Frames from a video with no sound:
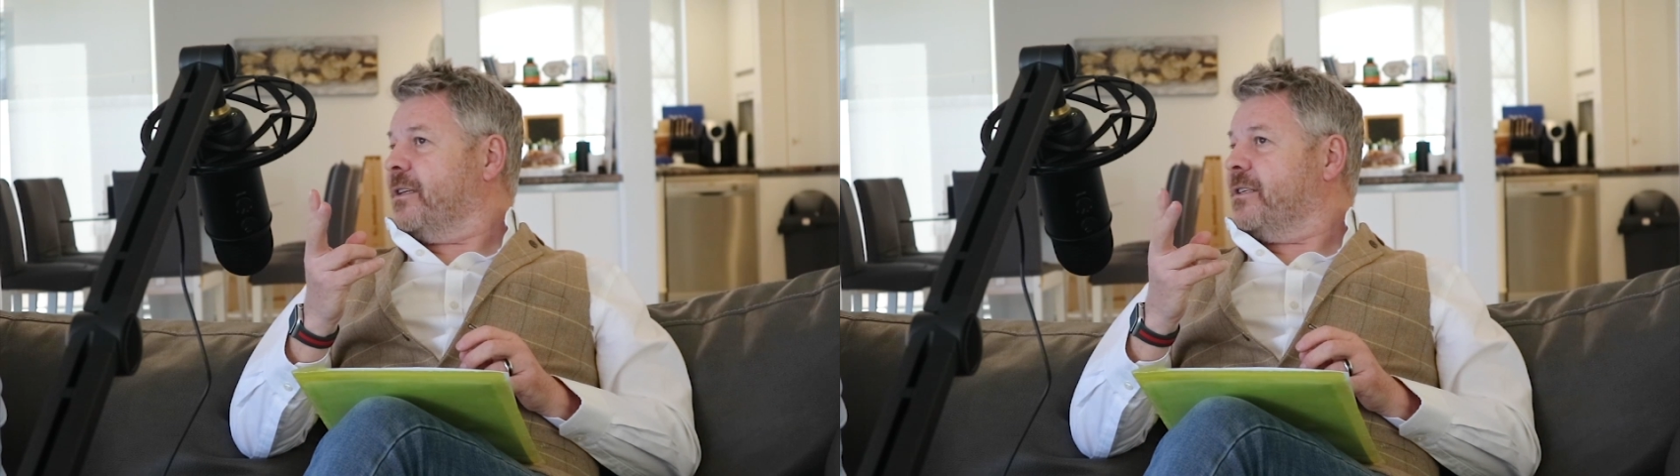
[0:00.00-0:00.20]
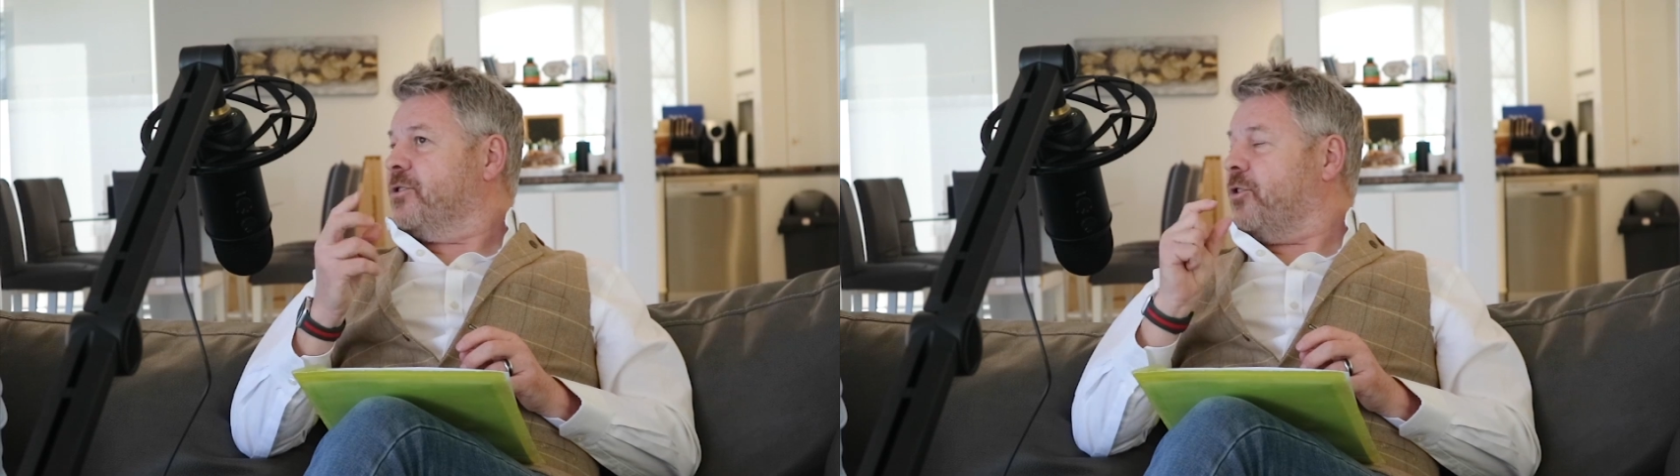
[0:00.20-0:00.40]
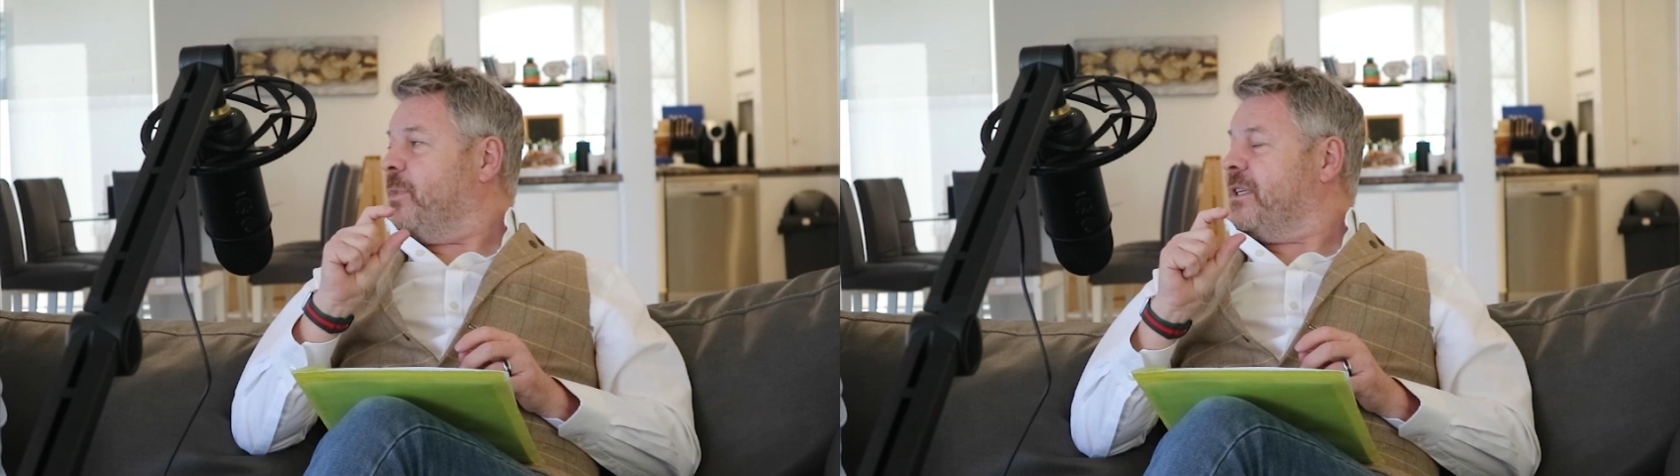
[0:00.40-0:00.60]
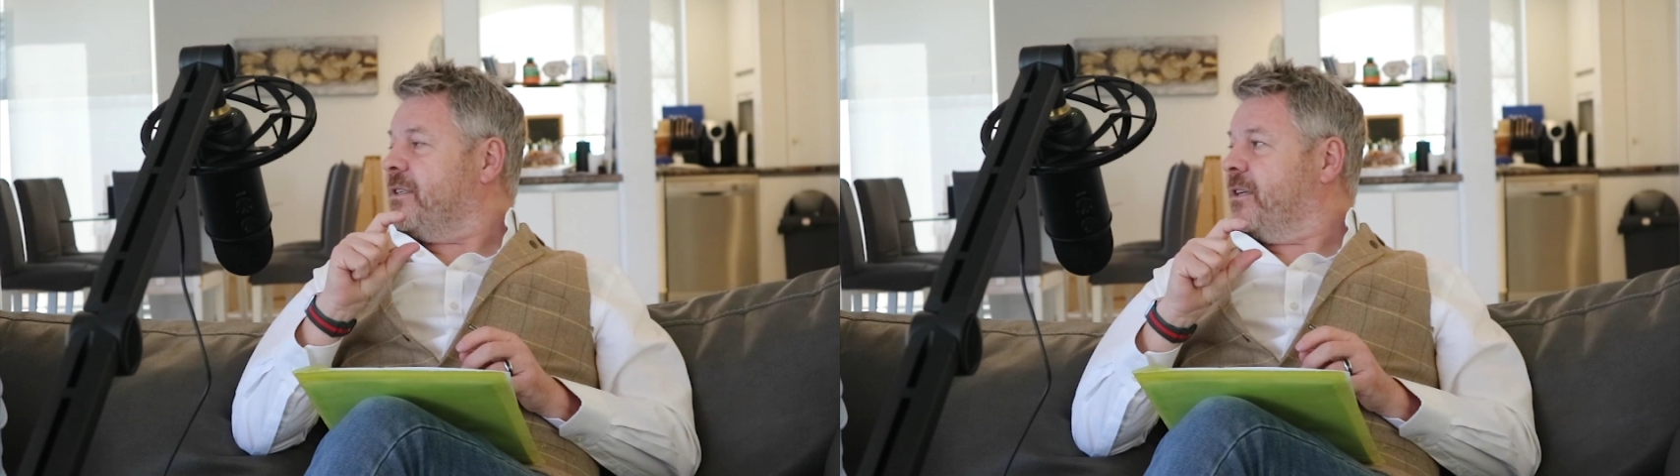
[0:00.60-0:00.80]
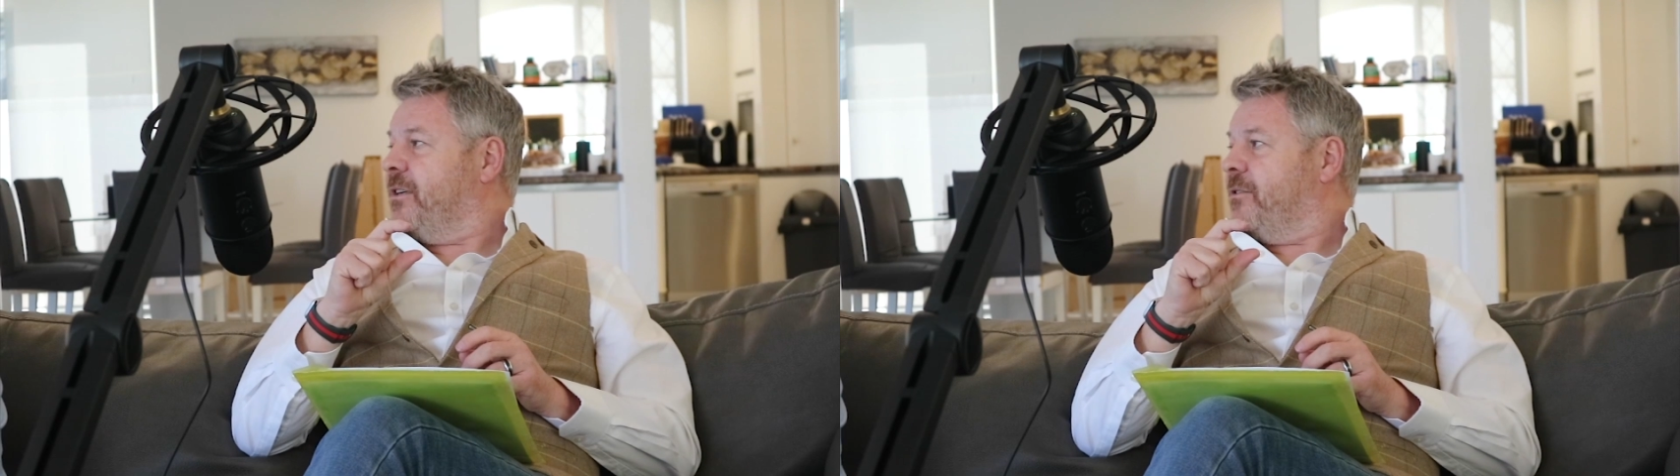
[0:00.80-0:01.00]
there's job
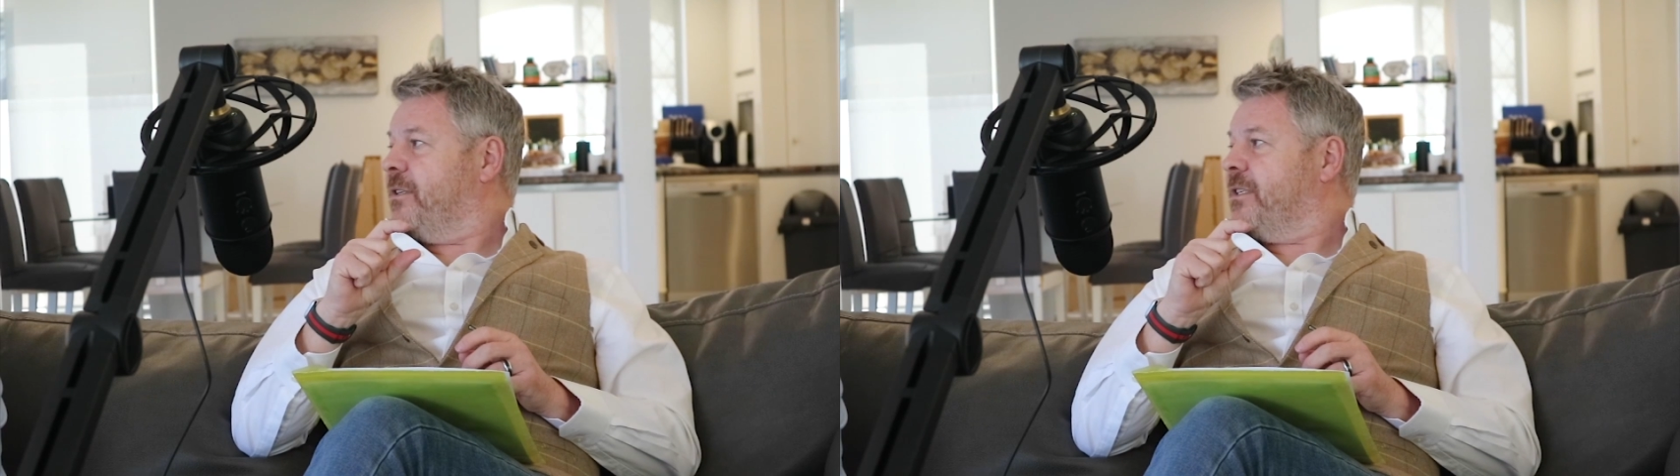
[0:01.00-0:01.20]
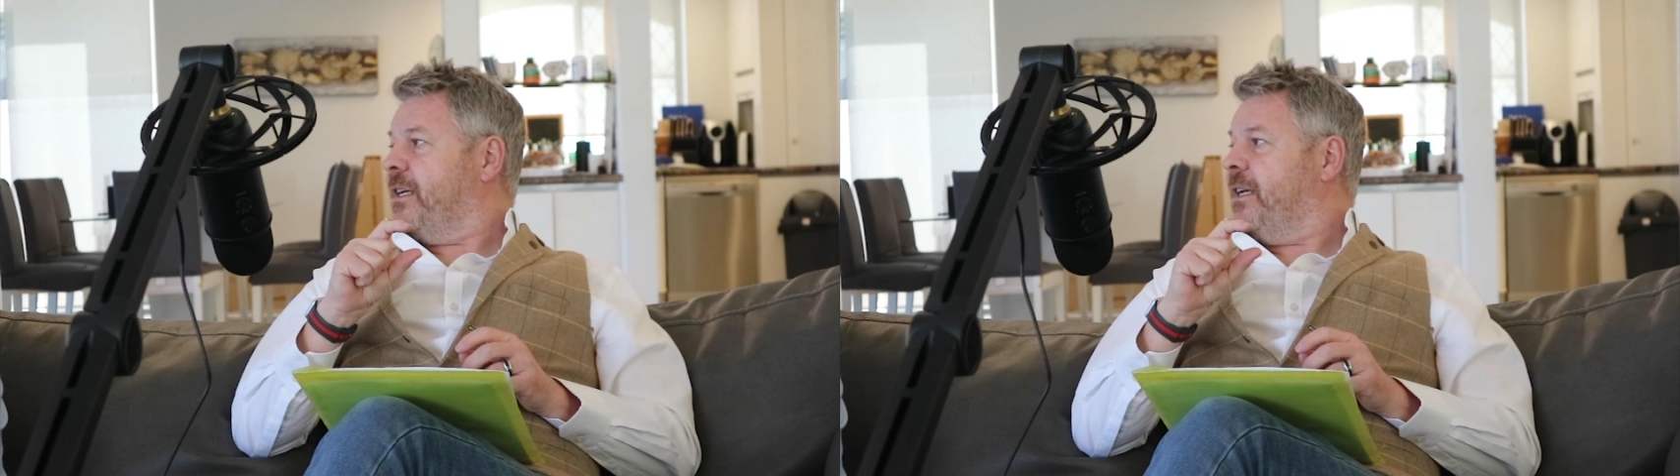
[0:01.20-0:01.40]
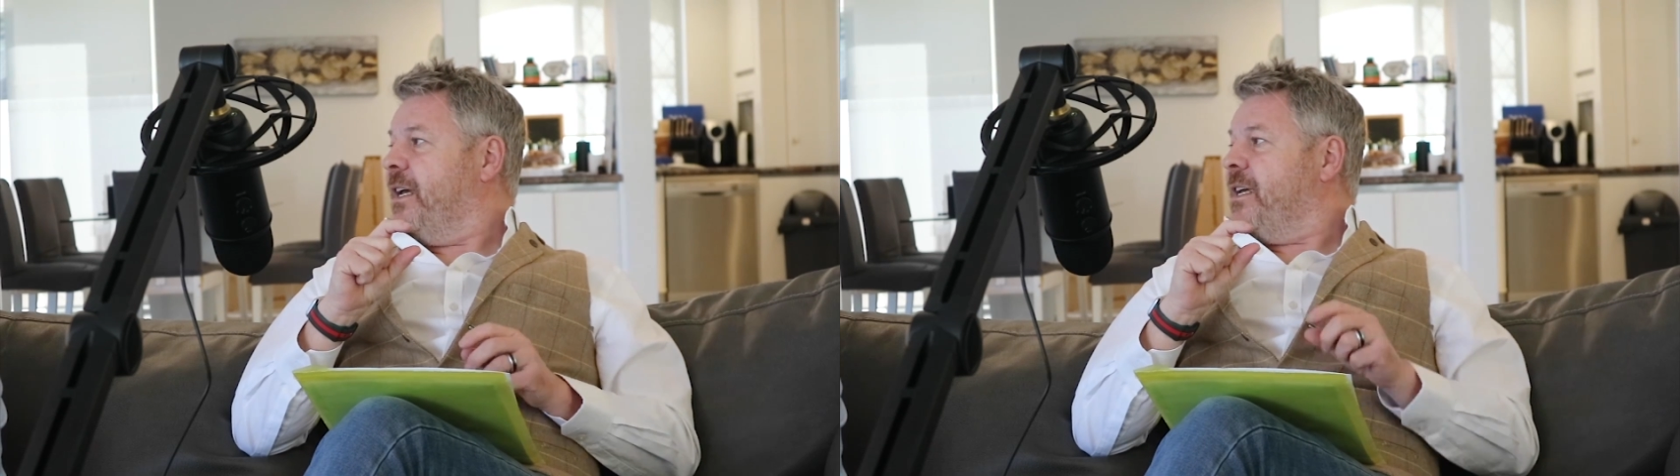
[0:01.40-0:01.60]
insecurity.